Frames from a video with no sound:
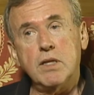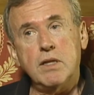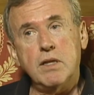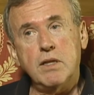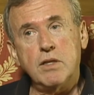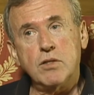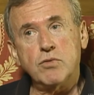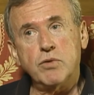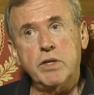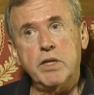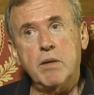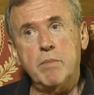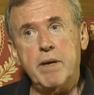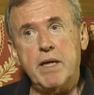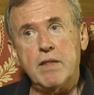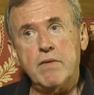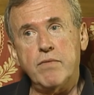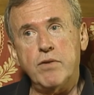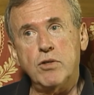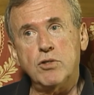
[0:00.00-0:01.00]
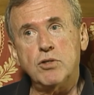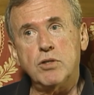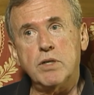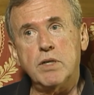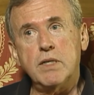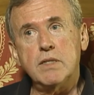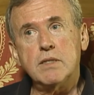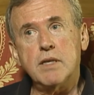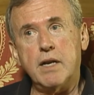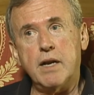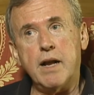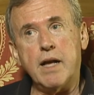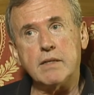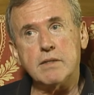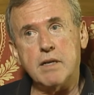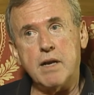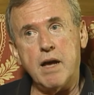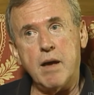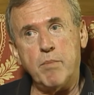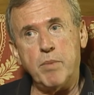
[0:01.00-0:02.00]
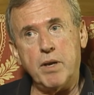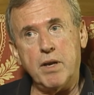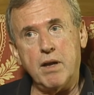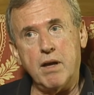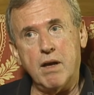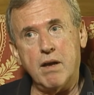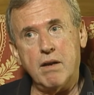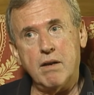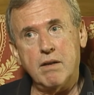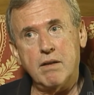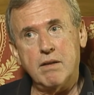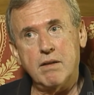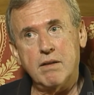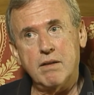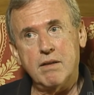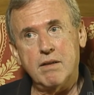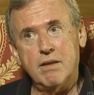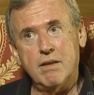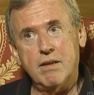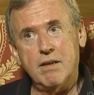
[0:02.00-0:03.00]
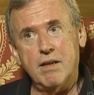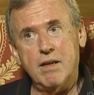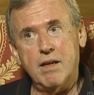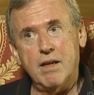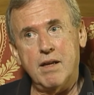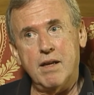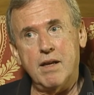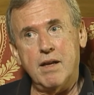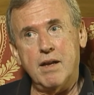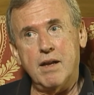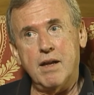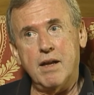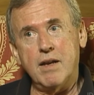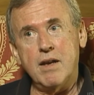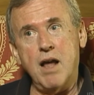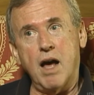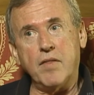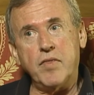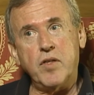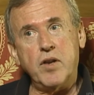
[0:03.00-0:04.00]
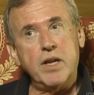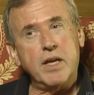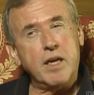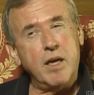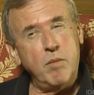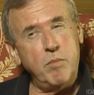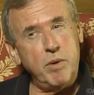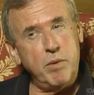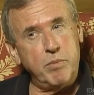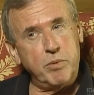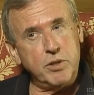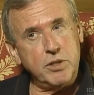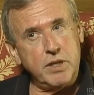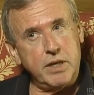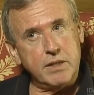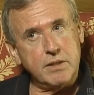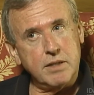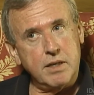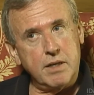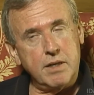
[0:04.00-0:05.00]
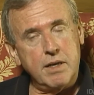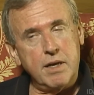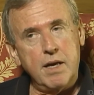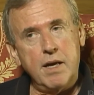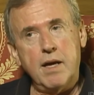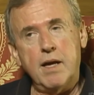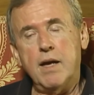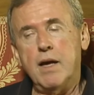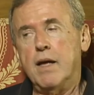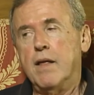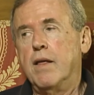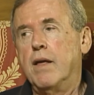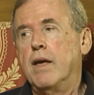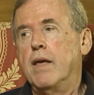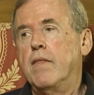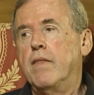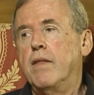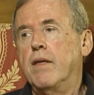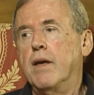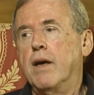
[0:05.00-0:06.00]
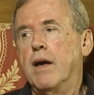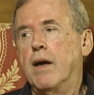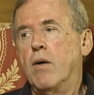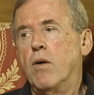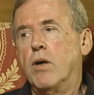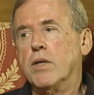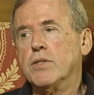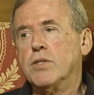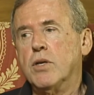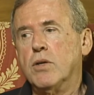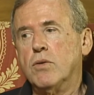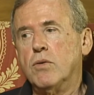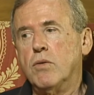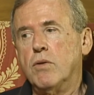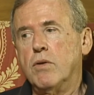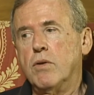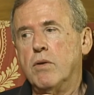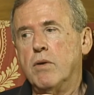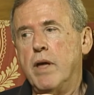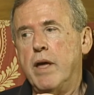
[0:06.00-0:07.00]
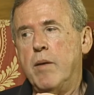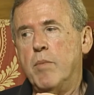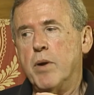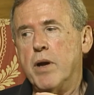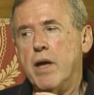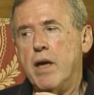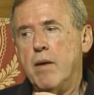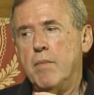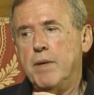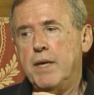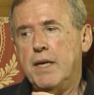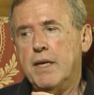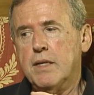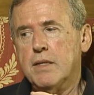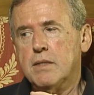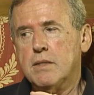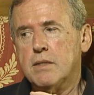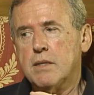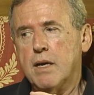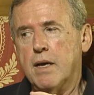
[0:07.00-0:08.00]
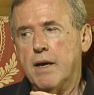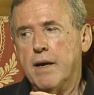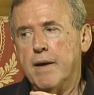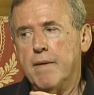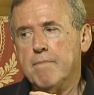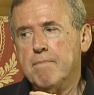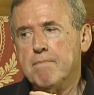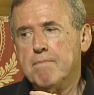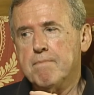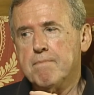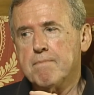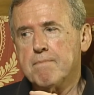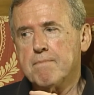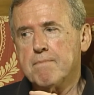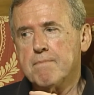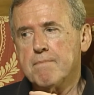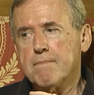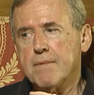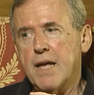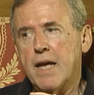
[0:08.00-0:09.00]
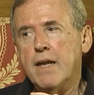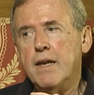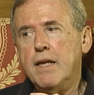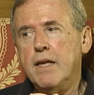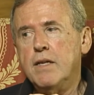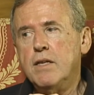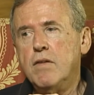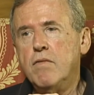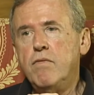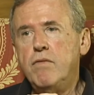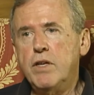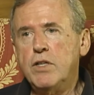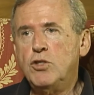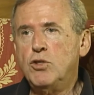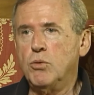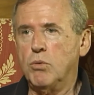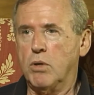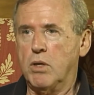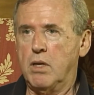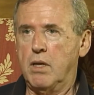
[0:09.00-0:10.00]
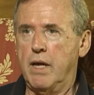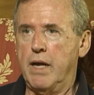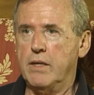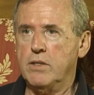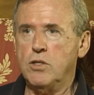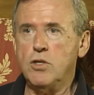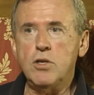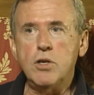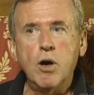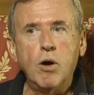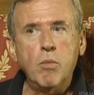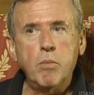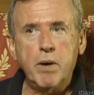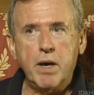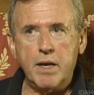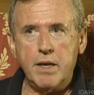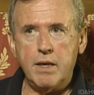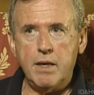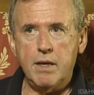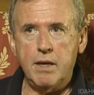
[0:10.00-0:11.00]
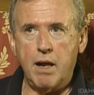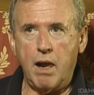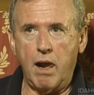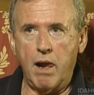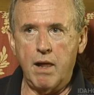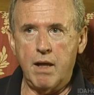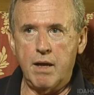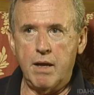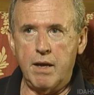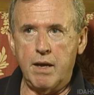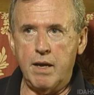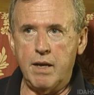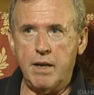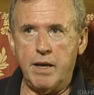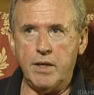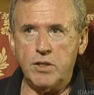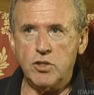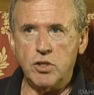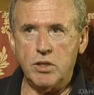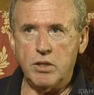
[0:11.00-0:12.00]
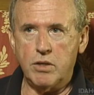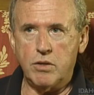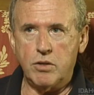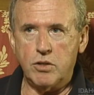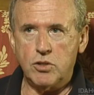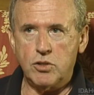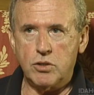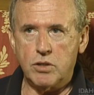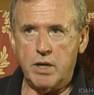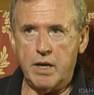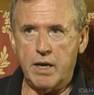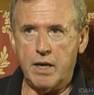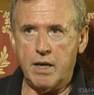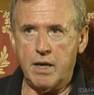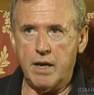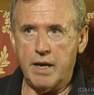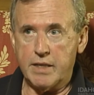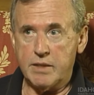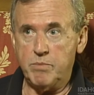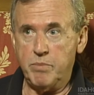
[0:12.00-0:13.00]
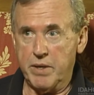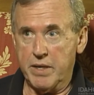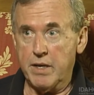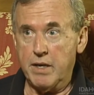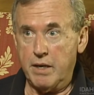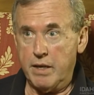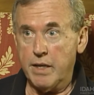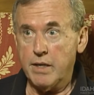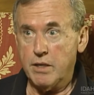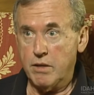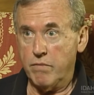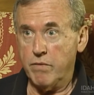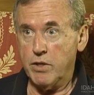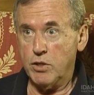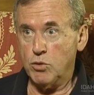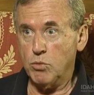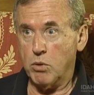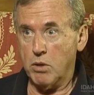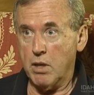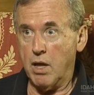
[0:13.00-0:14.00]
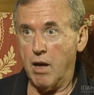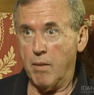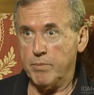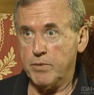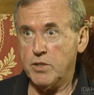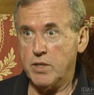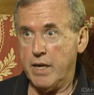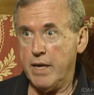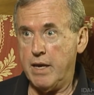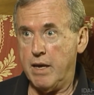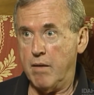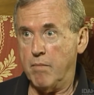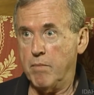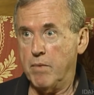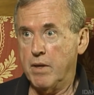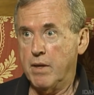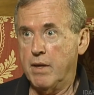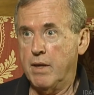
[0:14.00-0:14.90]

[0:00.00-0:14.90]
thing that's real about the future is that it hasn't happened yet. Not that it can be predicted. Uh, also, Abraham is um, an individual as nobody in ancient literature ha has been an individual up to him.